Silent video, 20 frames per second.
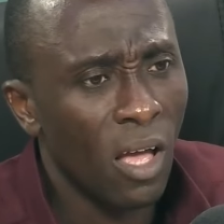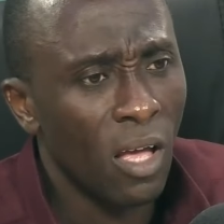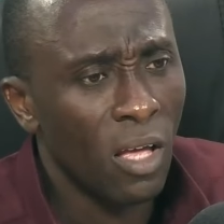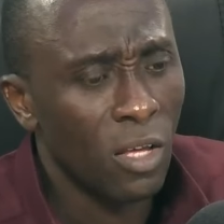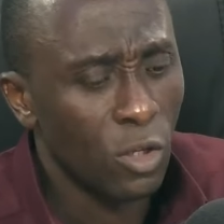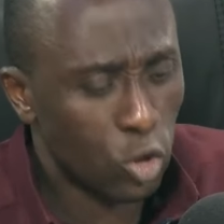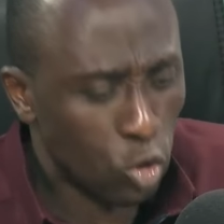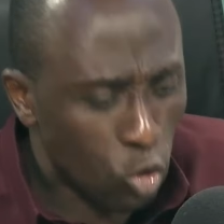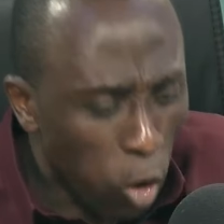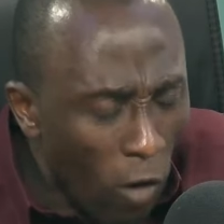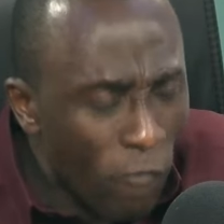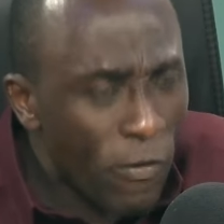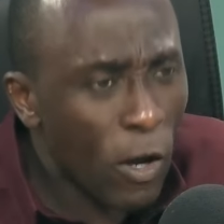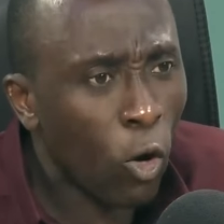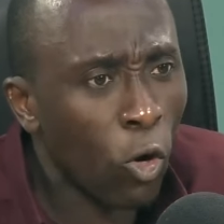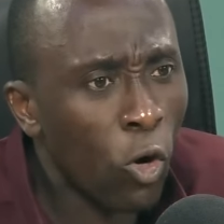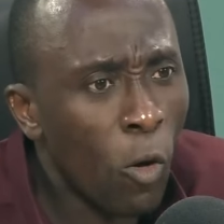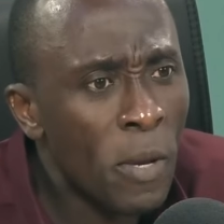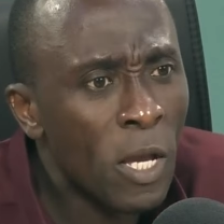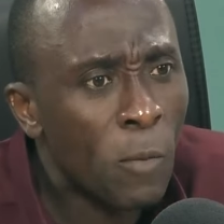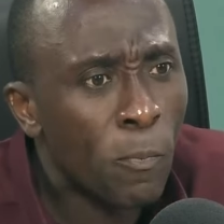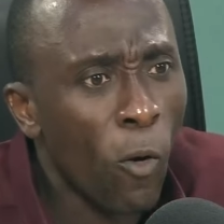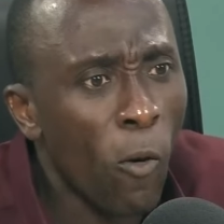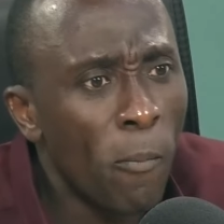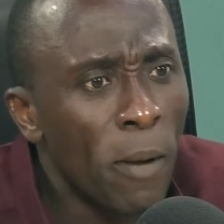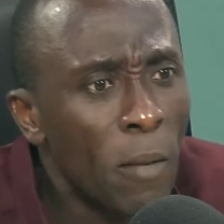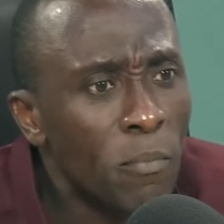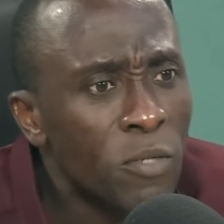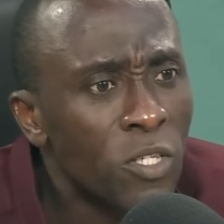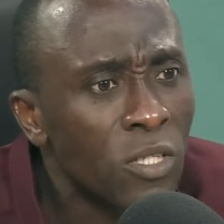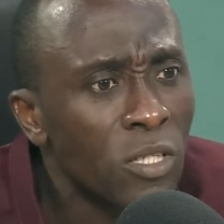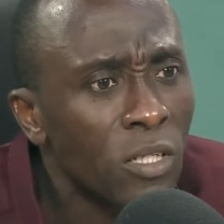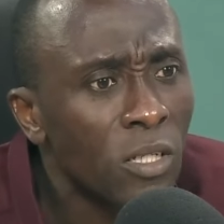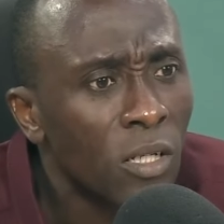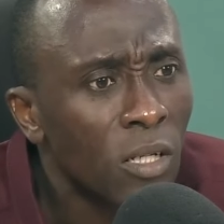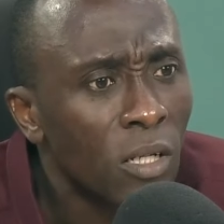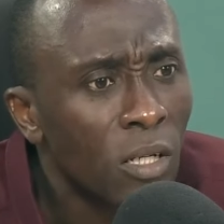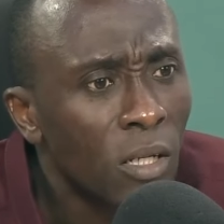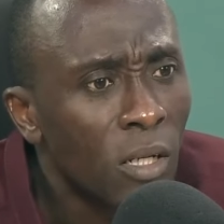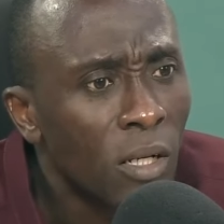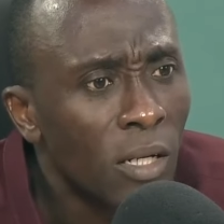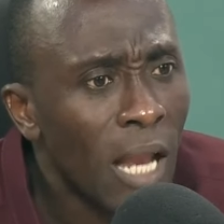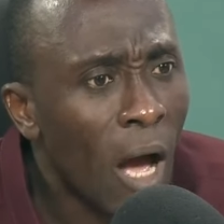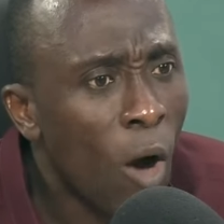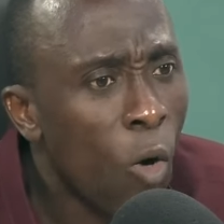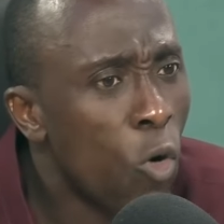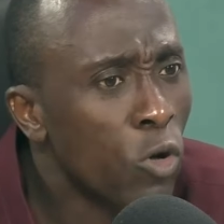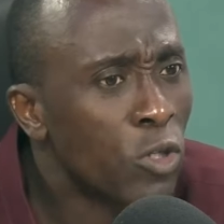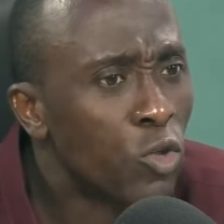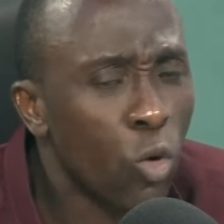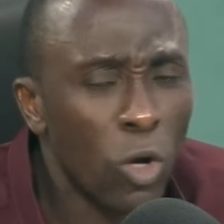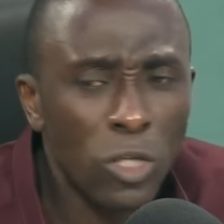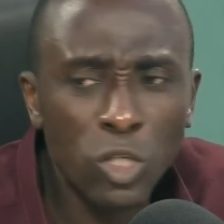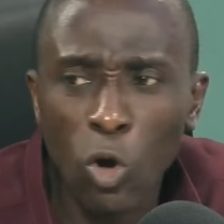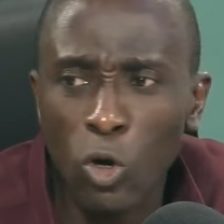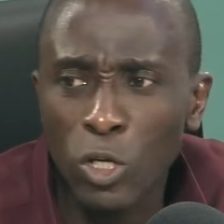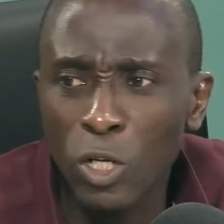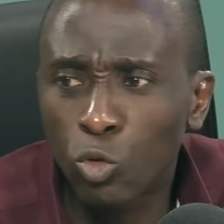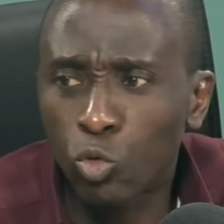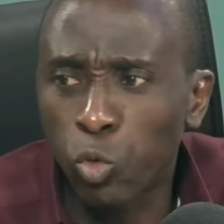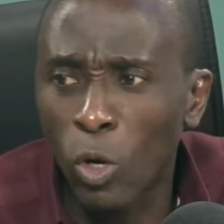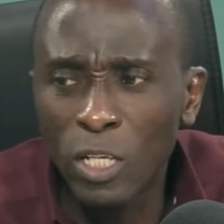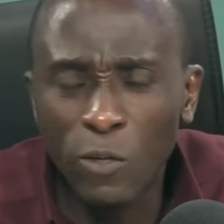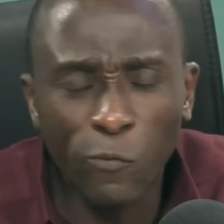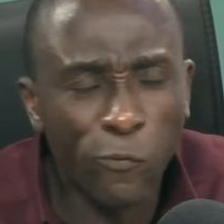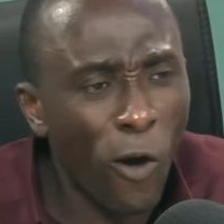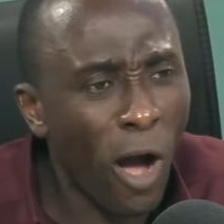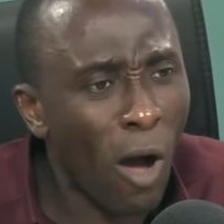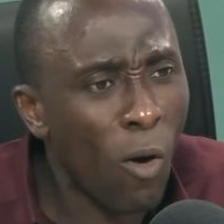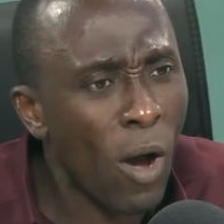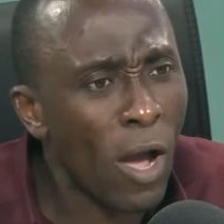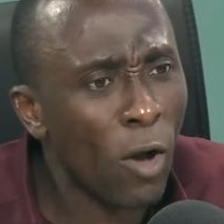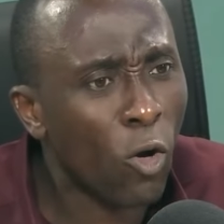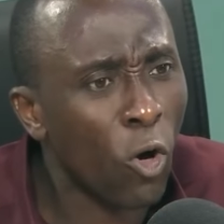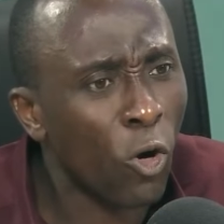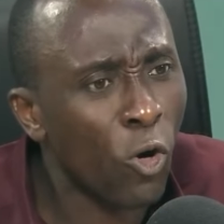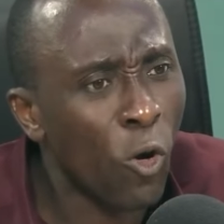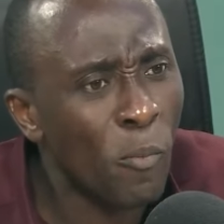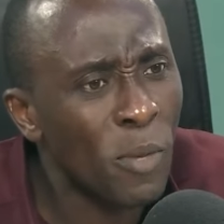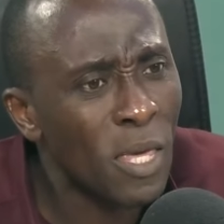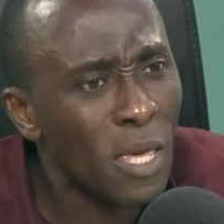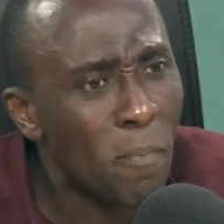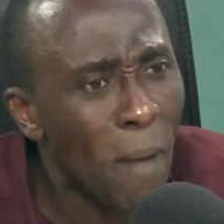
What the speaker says: solve economic problems. Now to us all the 24-hour economy.